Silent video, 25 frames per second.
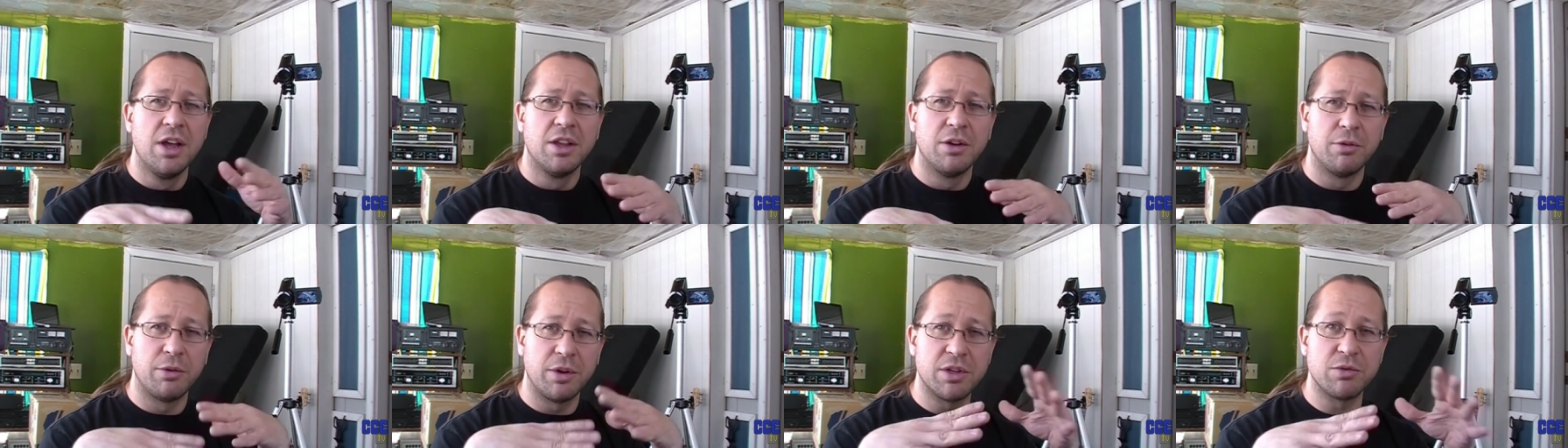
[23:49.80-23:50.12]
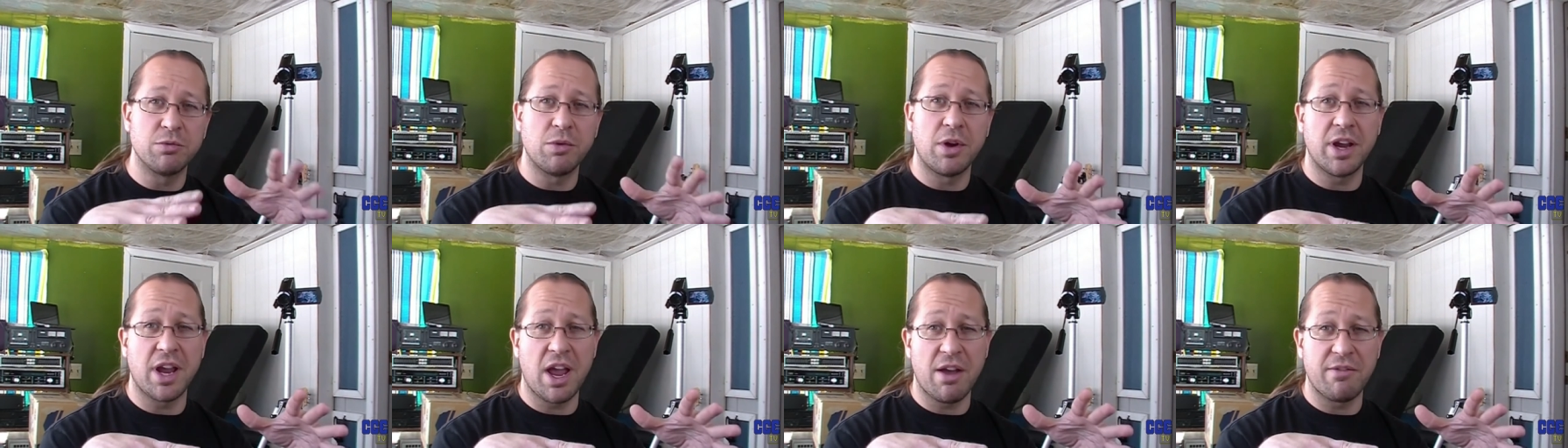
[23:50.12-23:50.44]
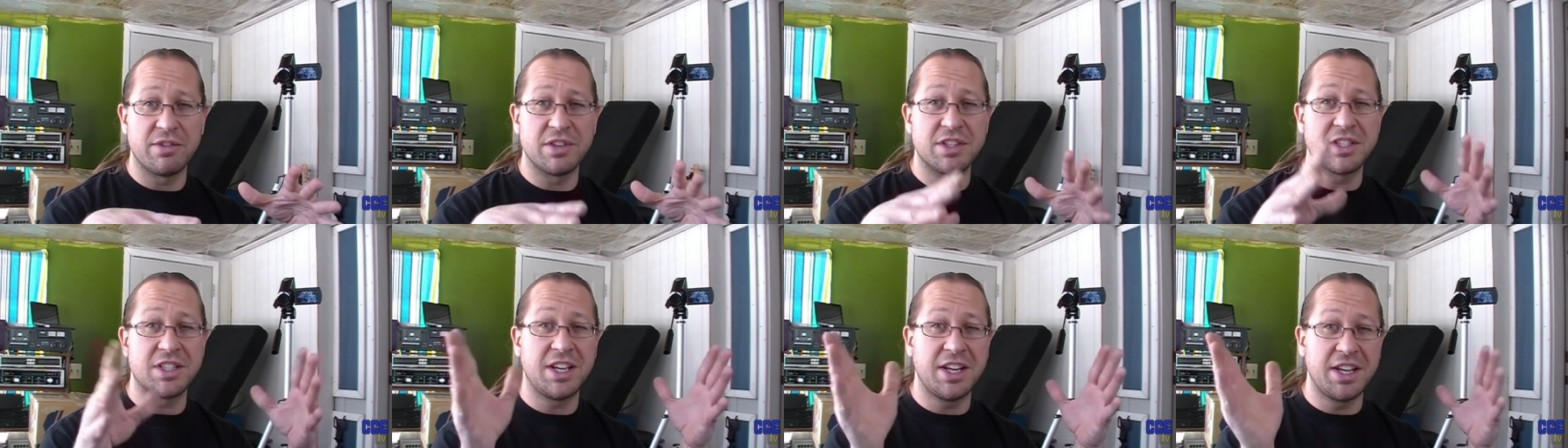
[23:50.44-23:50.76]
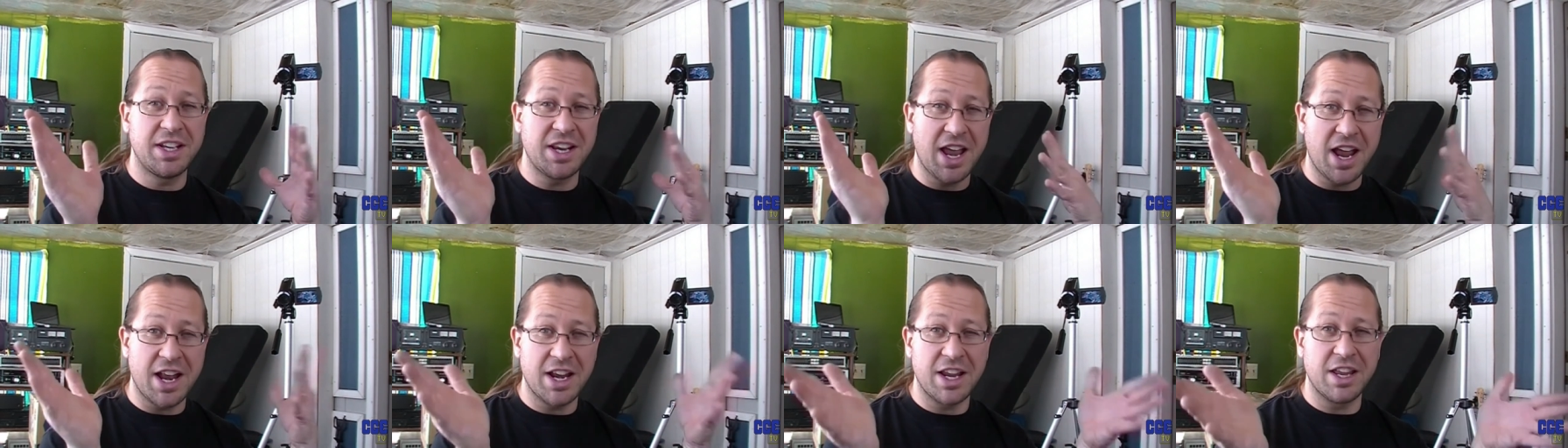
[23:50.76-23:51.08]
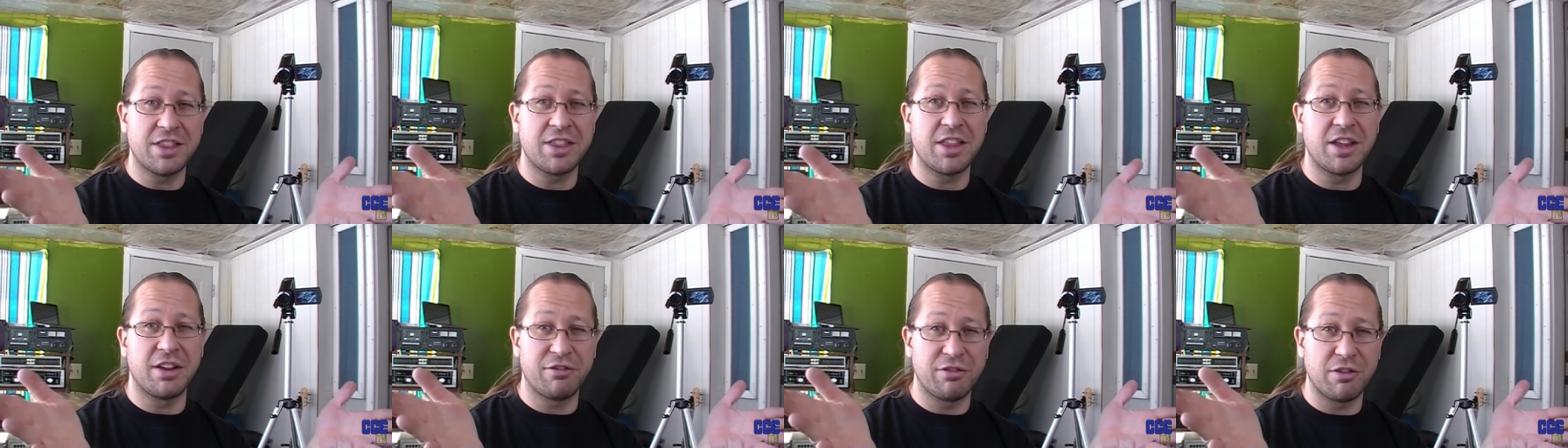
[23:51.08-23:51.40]
The reason why you haven't seen
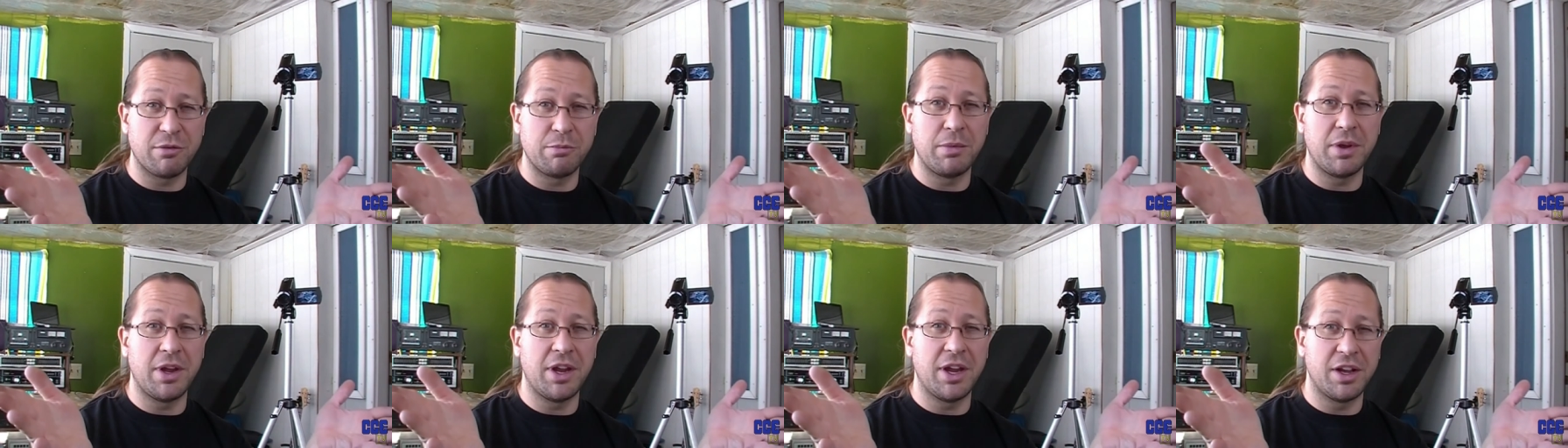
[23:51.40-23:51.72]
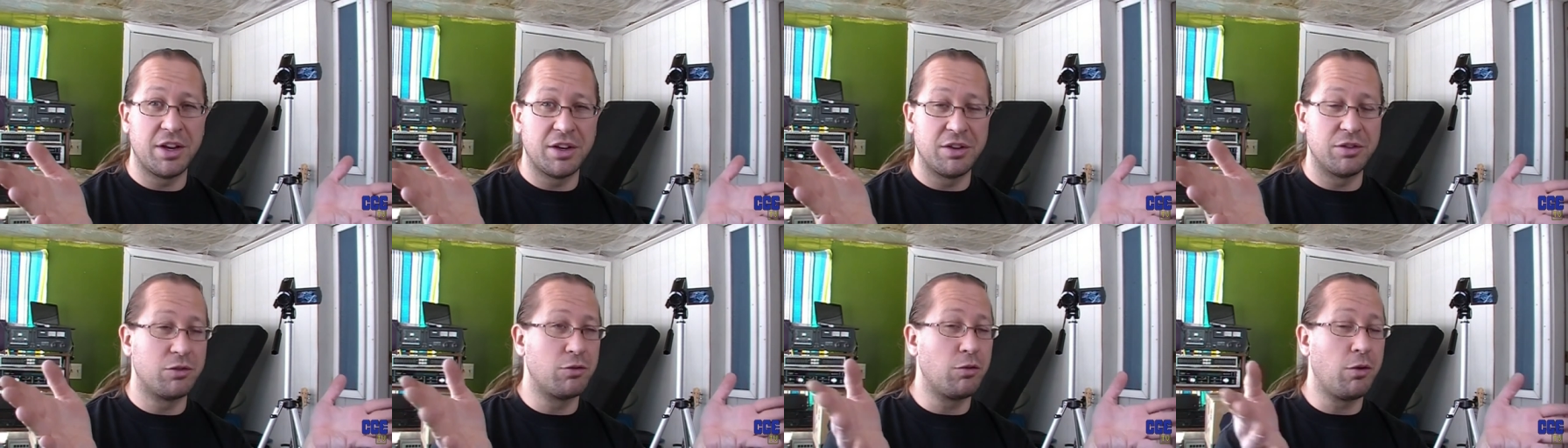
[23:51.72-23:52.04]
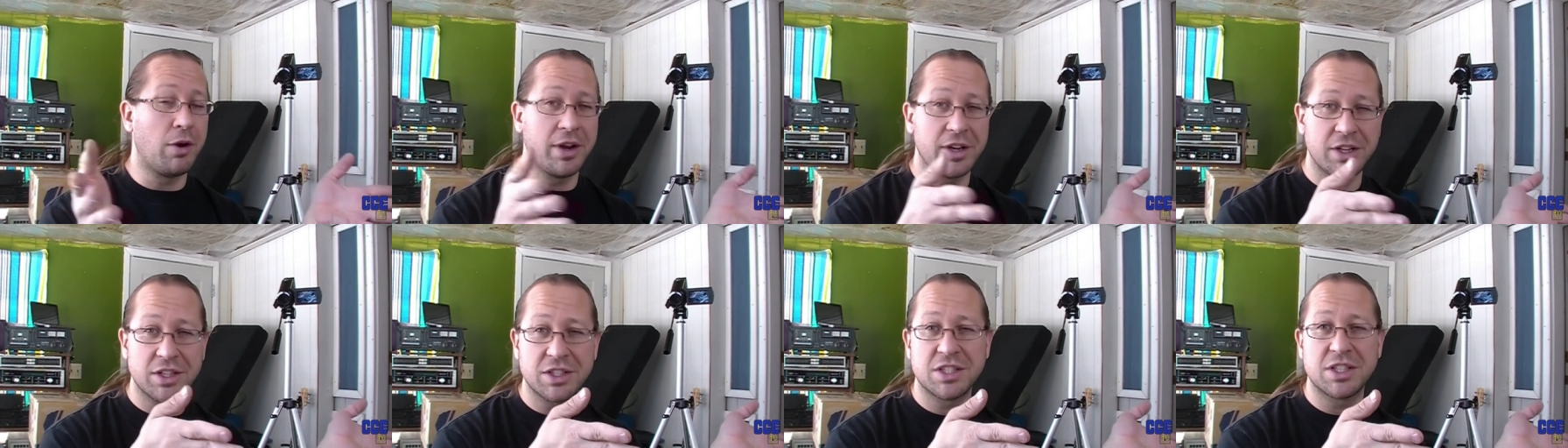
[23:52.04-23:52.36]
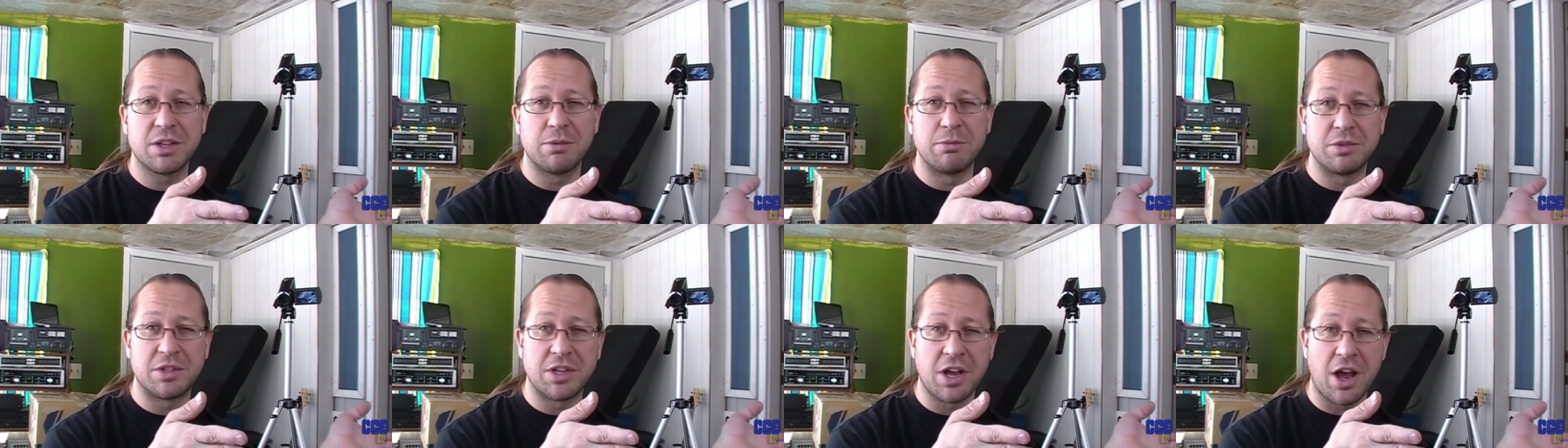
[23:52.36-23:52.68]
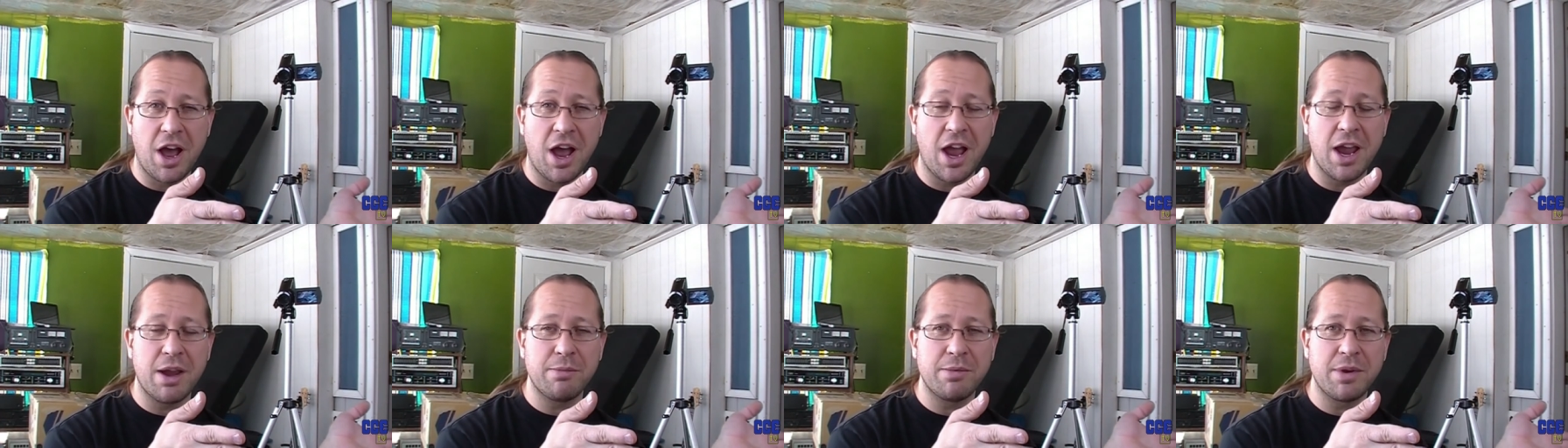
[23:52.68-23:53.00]
anything from me in quite some
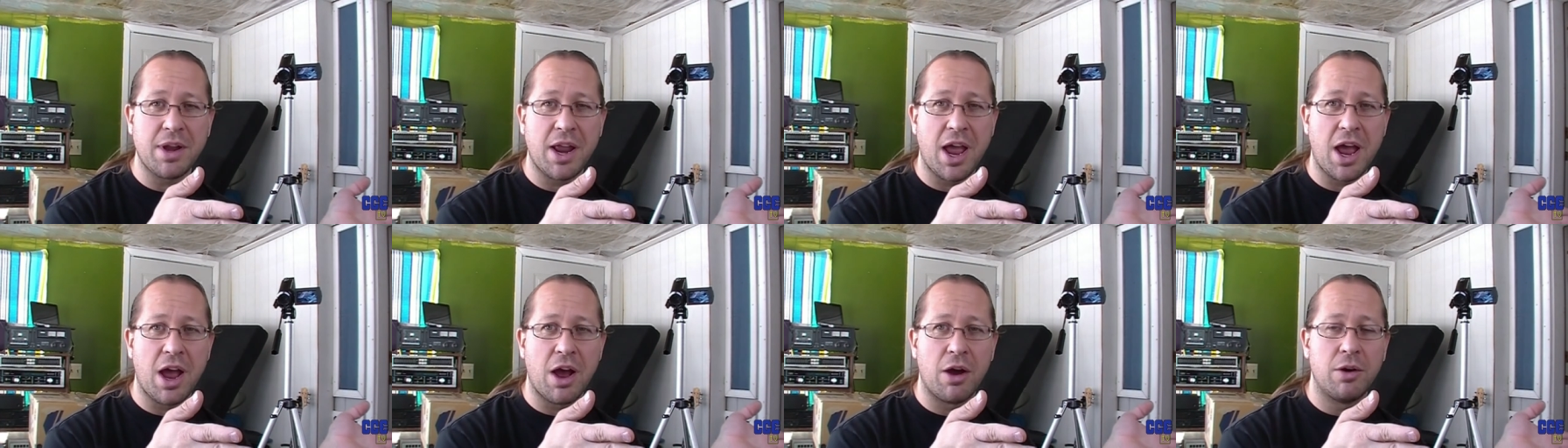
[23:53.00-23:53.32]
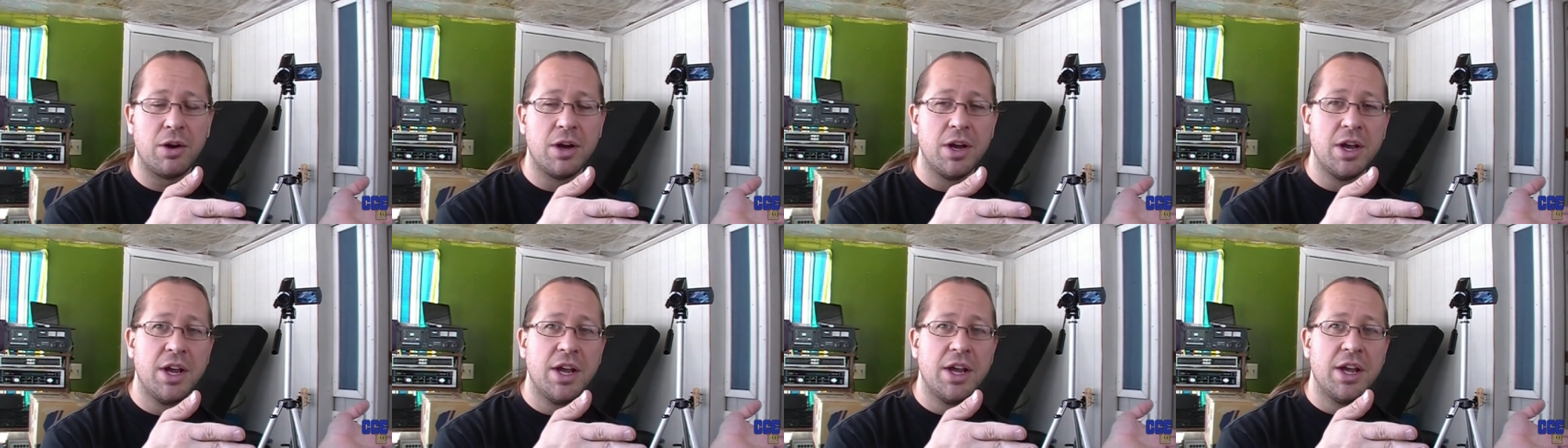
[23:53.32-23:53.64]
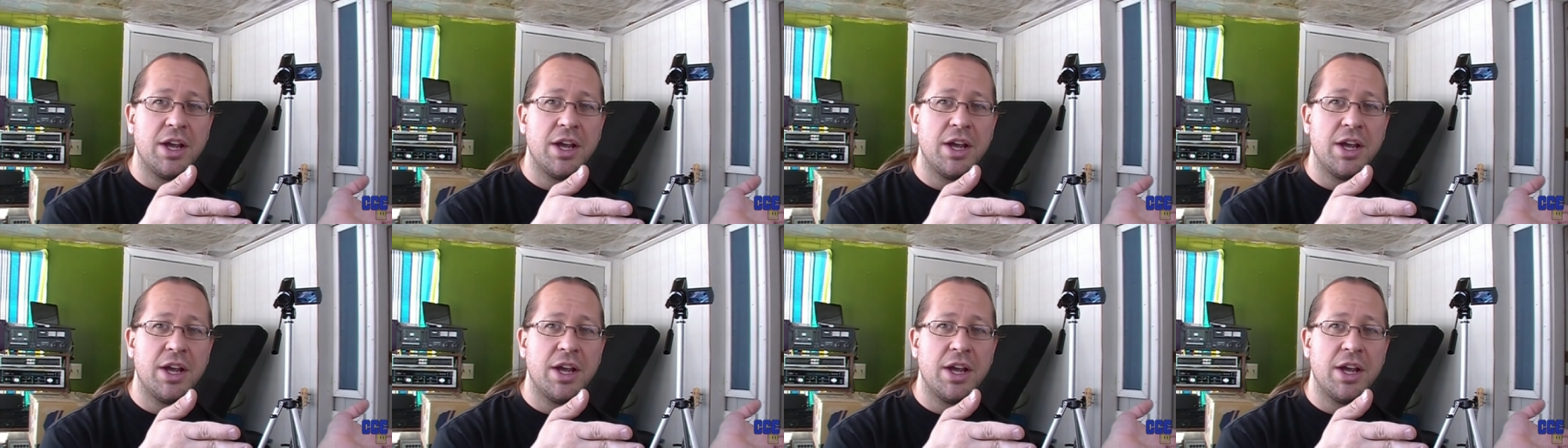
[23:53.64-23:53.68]
time now